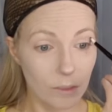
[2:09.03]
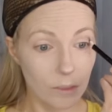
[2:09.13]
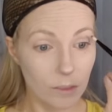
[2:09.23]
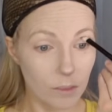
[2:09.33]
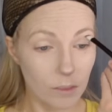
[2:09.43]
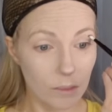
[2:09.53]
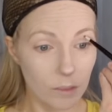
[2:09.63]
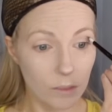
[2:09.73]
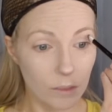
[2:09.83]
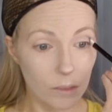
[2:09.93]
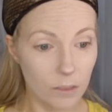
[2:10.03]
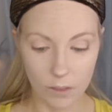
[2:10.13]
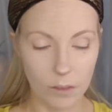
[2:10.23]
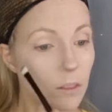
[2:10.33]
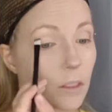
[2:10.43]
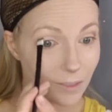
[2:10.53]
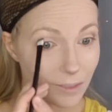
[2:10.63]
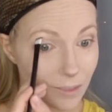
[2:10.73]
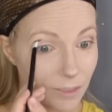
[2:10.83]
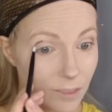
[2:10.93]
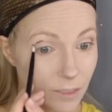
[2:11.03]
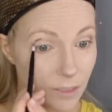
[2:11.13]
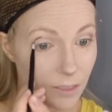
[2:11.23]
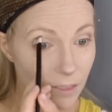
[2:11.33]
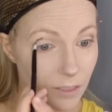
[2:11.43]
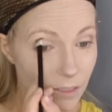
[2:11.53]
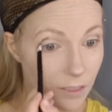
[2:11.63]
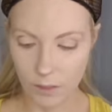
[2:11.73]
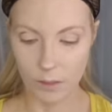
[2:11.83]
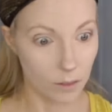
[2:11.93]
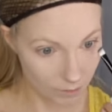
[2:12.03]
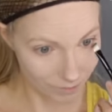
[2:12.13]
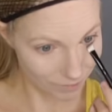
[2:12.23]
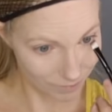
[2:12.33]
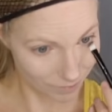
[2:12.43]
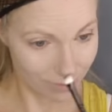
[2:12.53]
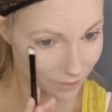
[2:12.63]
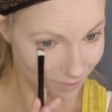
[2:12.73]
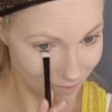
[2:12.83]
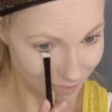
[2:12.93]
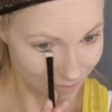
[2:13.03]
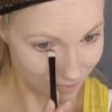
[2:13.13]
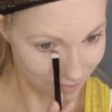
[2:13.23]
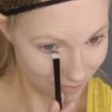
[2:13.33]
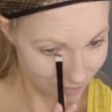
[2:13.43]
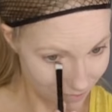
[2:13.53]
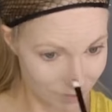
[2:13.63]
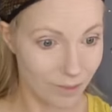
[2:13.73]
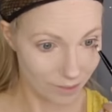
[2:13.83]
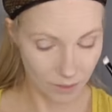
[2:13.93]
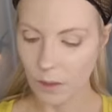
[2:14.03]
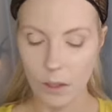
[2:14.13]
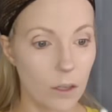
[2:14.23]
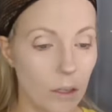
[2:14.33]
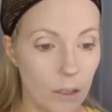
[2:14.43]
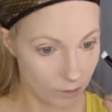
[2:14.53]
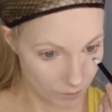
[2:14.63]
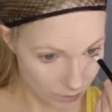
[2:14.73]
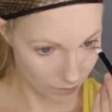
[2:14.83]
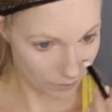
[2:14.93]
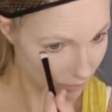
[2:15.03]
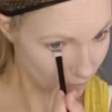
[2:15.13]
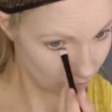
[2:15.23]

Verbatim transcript: Now we're going to round those eyes. Snow White doesn't have much for eye makeup, but what